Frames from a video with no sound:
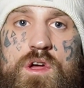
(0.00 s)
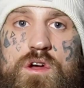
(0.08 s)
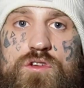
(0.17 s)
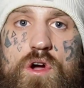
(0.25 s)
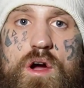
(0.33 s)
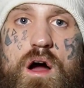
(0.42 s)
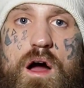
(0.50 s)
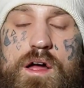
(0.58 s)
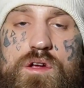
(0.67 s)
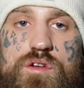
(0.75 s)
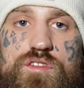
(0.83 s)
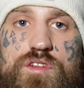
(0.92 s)
your
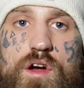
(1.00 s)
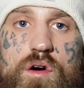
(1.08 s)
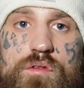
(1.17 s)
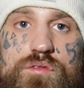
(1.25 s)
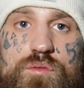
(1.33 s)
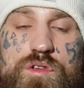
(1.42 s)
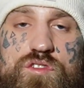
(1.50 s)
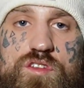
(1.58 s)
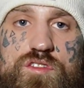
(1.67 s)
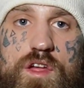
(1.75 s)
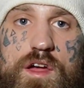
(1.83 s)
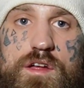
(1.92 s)
higher self, which
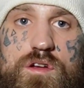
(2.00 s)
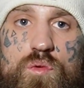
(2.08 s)
is like